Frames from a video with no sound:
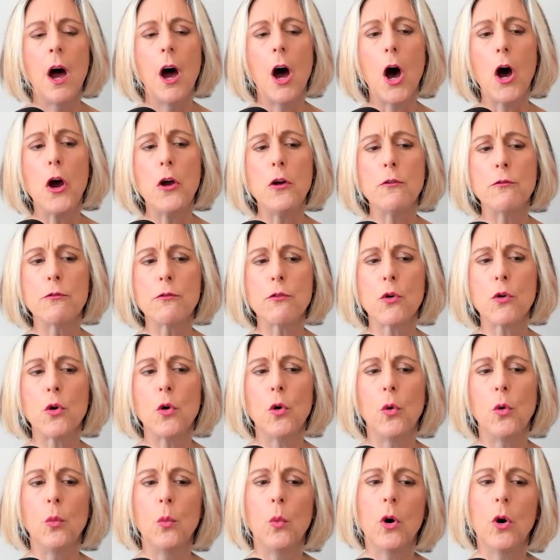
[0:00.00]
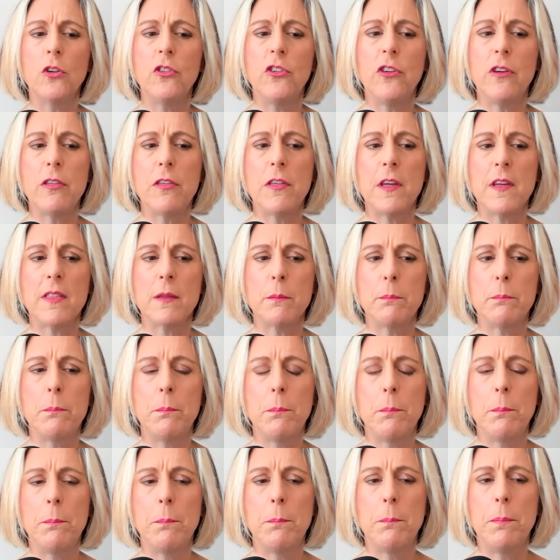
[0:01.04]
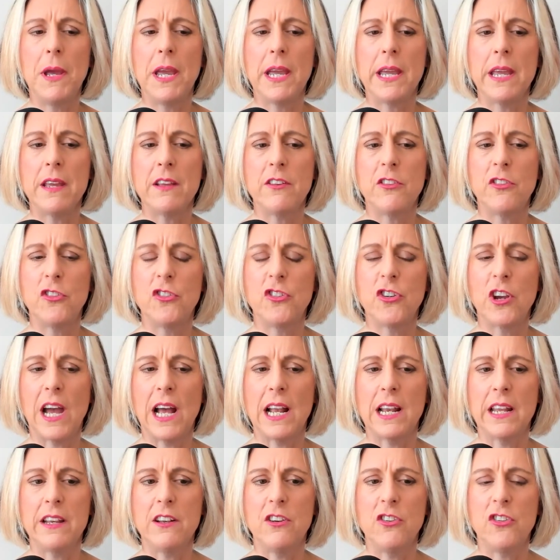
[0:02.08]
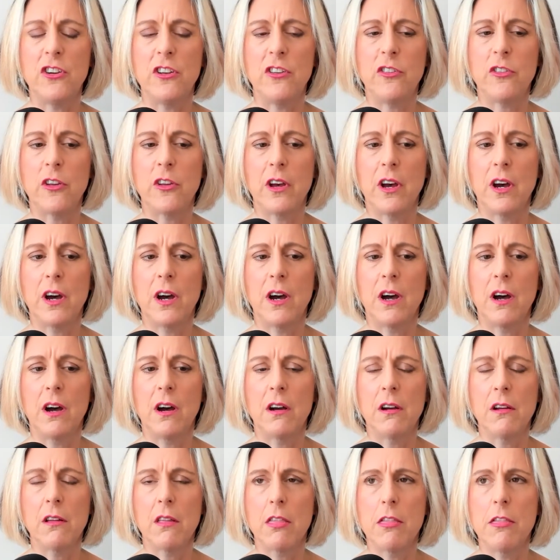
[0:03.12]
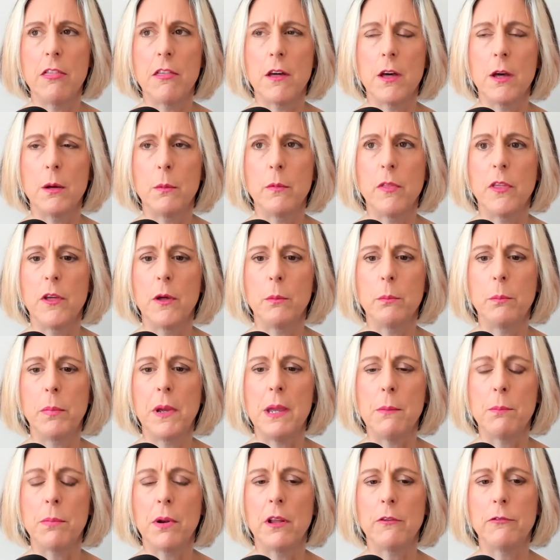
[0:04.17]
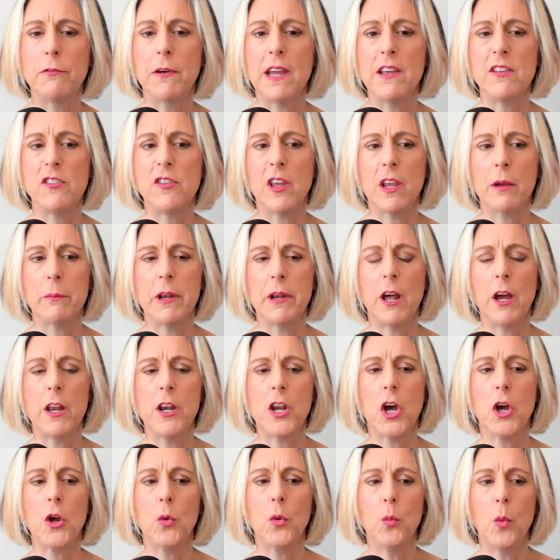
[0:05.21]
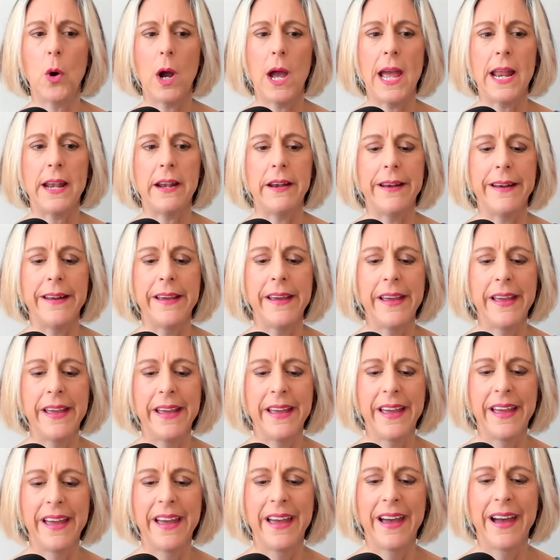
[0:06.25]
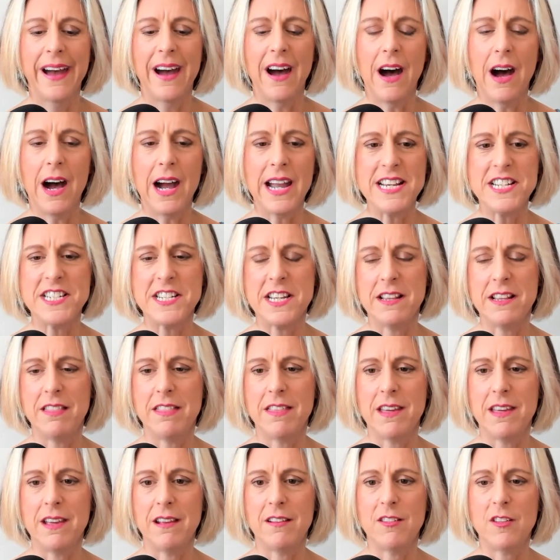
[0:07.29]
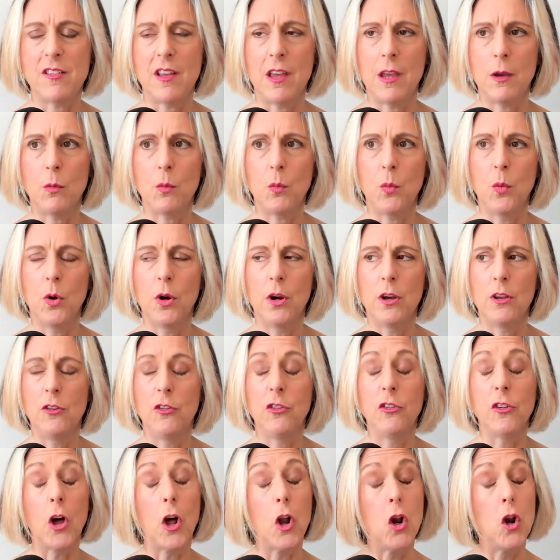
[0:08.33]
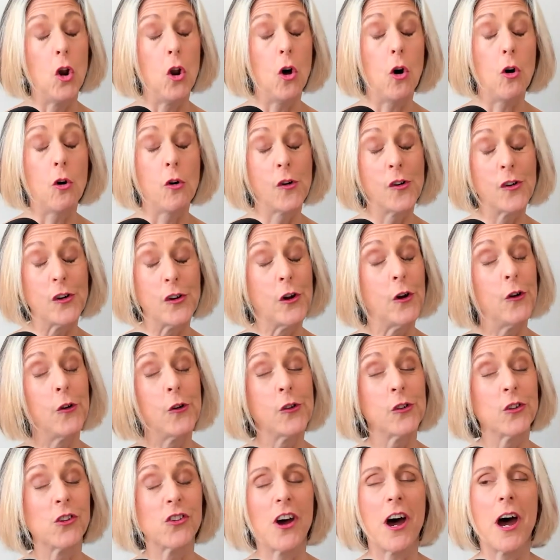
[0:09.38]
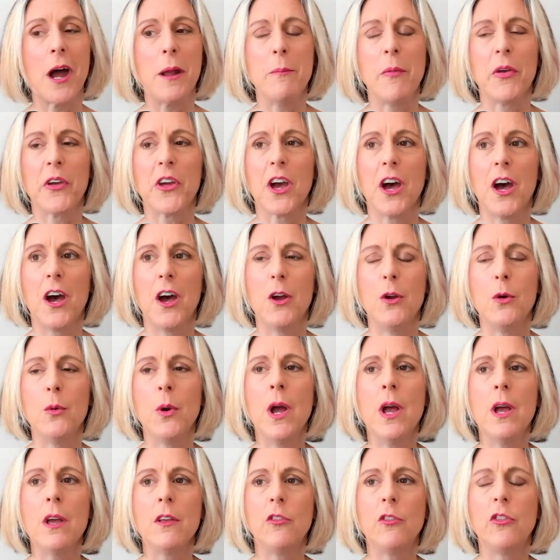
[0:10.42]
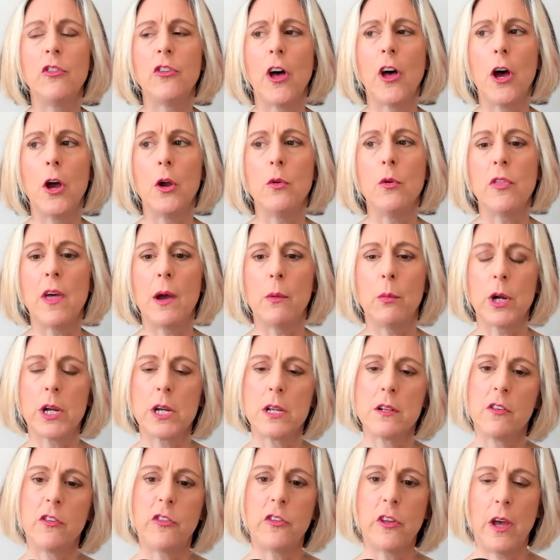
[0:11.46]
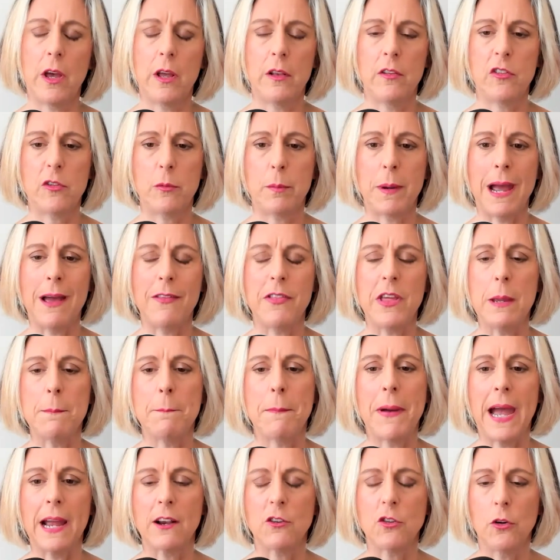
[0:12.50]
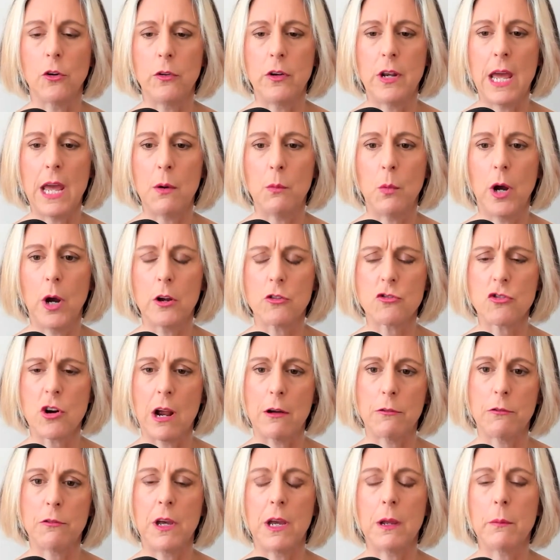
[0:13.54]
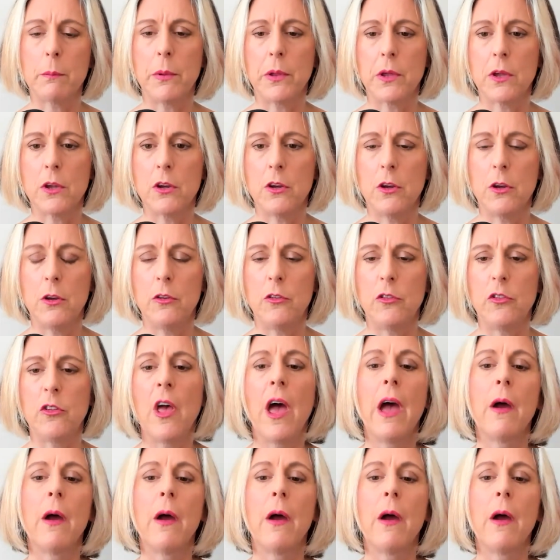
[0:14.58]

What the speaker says: Overall, what do you think the biggest challenges are that people are facing? I mean, I know when I did this, it was a long time ago, so there were concerns about the impact on network traffic because